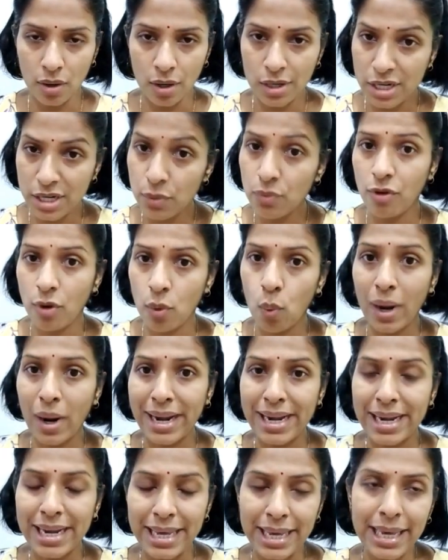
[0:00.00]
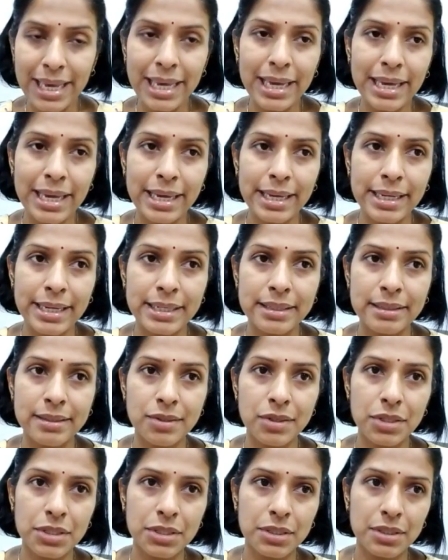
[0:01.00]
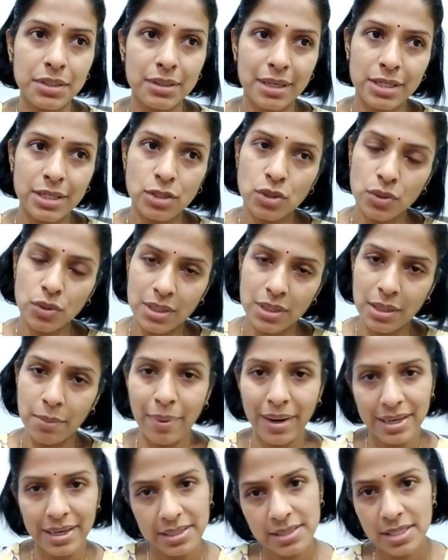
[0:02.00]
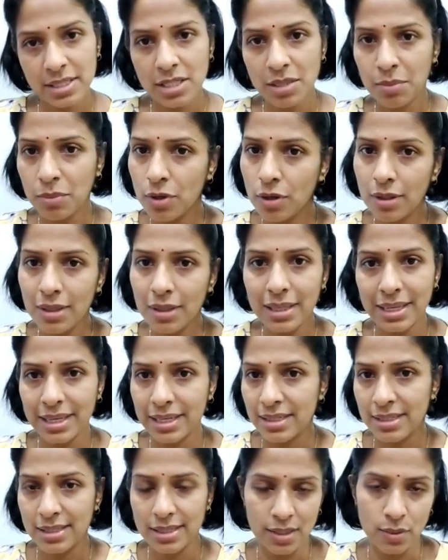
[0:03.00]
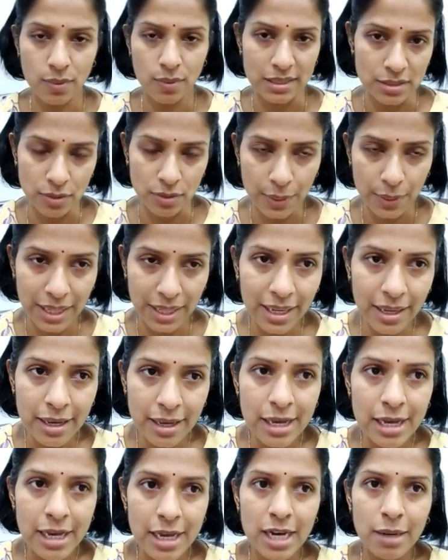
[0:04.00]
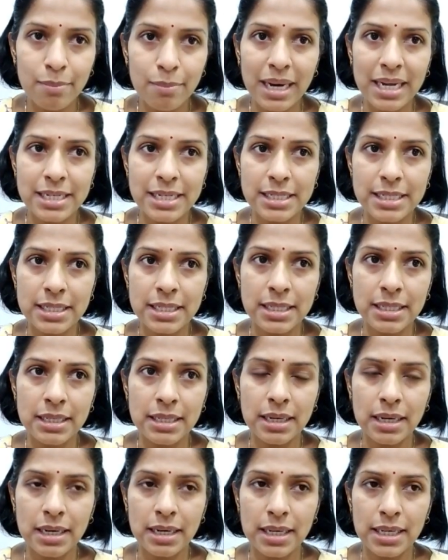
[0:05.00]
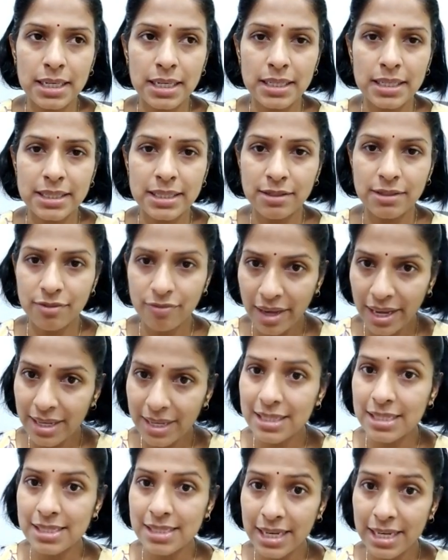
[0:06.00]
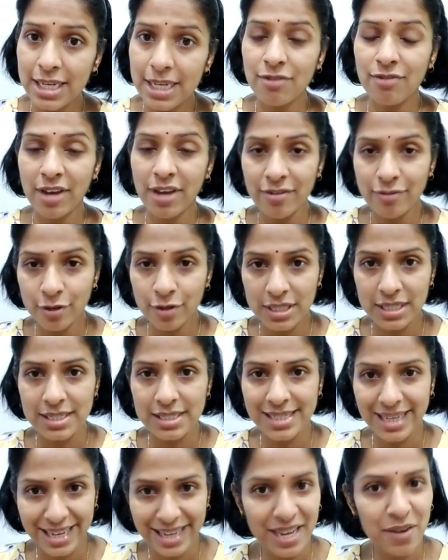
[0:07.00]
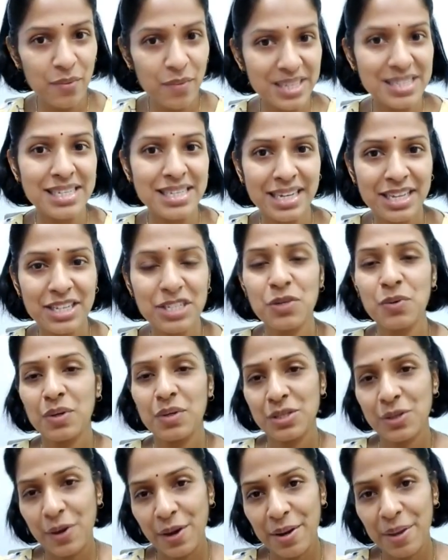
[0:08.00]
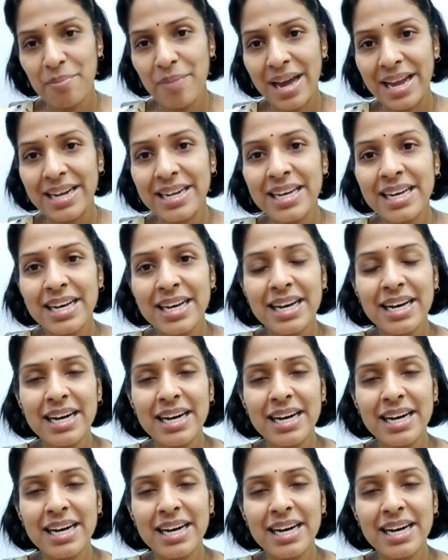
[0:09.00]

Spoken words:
only for 1 day, and I took a paracetamol and it was okay. But the side effect for the second vaccination was quite bad.